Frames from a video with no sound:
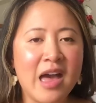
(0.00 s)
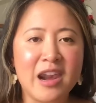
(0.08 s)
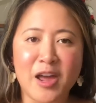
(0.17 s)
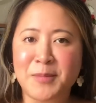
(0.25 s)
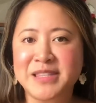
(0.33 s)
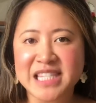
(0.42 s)

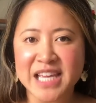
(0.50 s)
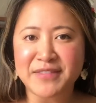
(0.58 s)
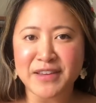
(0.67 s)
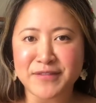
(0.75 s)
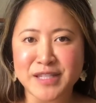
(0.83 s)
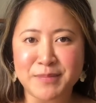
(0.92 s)
and I've been
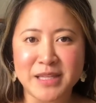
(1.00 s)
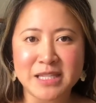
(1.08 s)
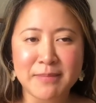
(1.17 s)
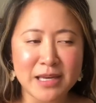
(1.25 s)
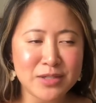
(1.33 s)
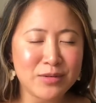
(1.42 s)
saving it for something
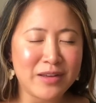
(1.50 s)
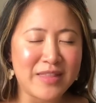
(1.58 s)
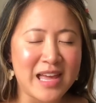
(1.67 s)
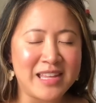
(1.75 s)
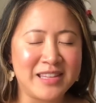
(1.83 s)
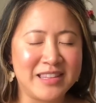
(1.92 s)
special, and
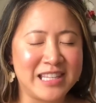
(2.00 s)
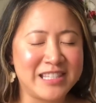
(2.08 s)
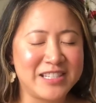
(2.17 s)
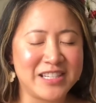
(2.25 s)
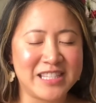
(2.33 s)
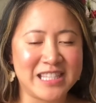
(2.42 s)
then
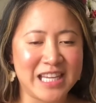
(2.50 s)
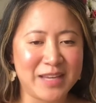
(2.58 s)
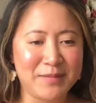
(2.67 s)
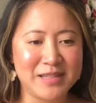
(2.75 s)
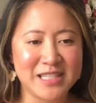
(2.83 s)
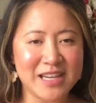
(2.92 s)
this just
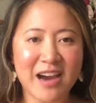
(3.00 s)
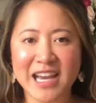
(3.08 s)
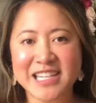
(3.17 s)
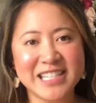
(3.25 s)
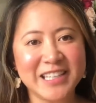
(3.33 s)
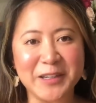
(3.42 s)
seemed
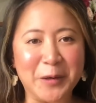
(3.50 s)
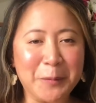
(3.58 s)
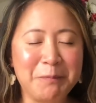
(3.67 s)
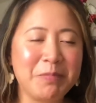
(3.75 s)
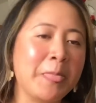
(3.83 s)
ideal.